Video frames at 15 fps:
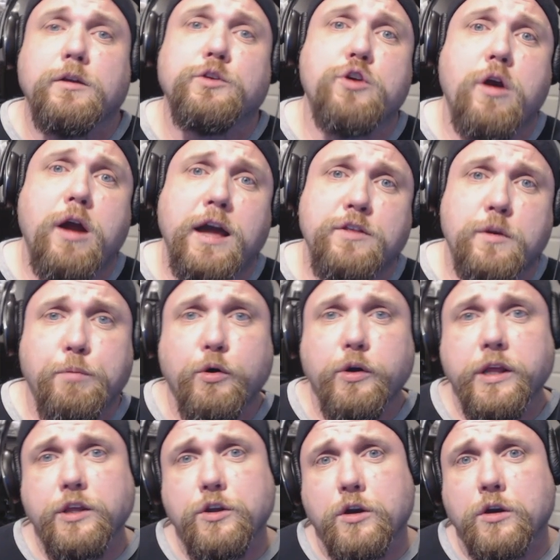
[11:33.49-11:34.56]
You're either
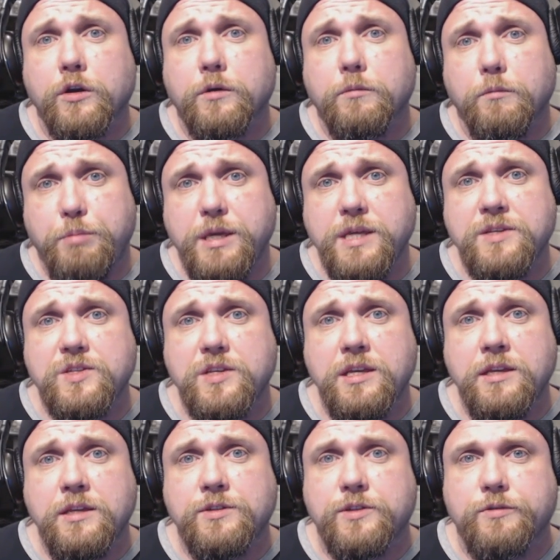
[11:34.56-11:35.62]
putting your
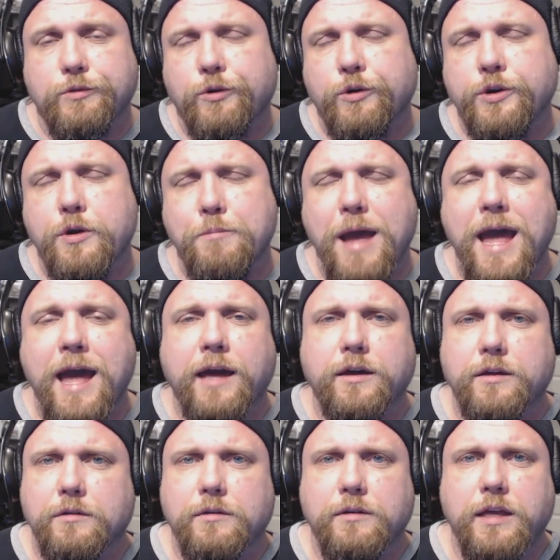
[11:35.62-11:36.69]
PCs or your
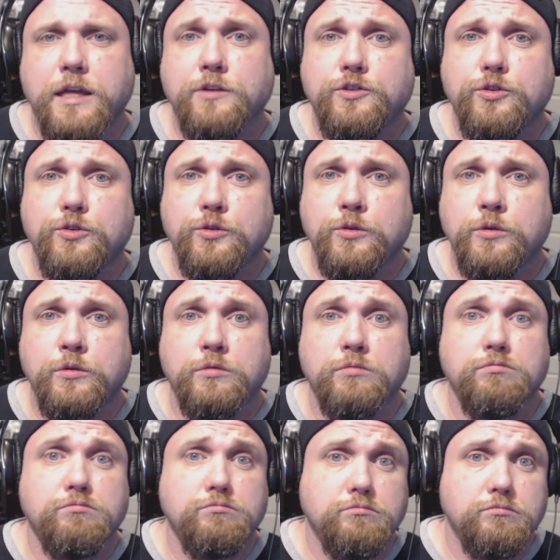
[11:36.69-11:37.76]
Mac into,
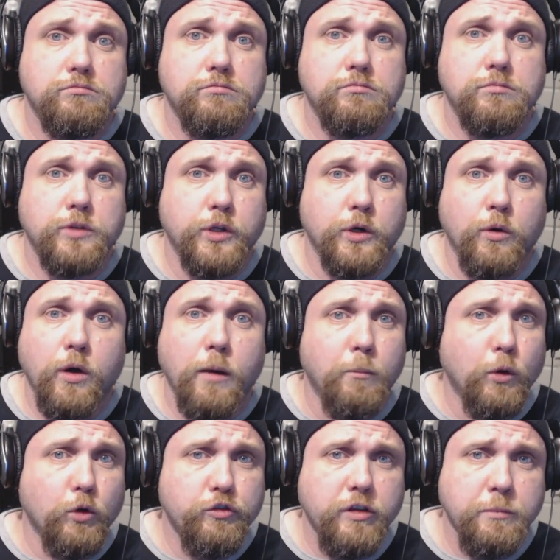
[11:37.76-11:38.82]
you know, a
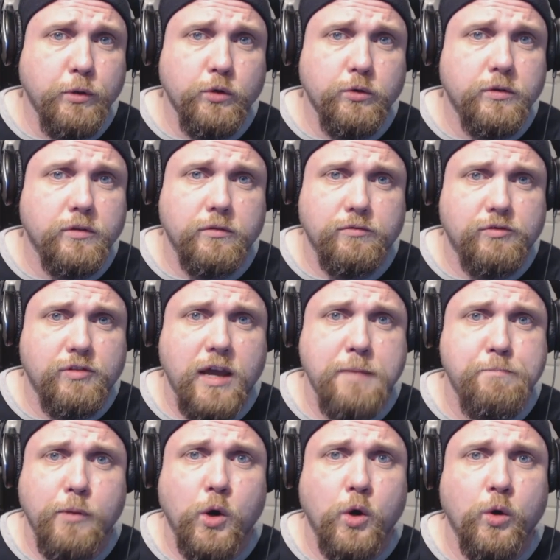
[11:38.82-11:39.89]
multi boot
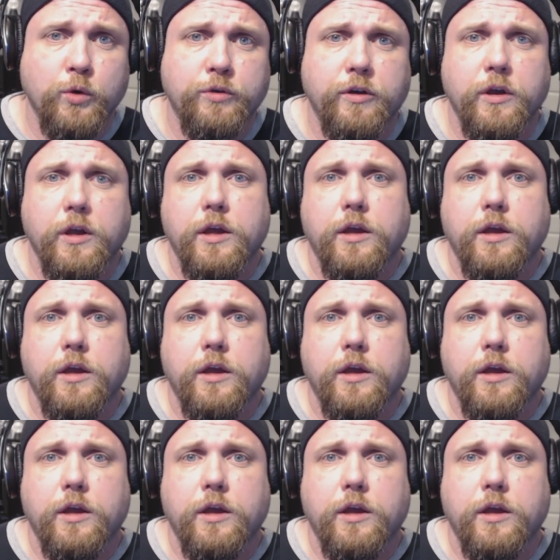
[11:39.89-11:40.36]
type mode,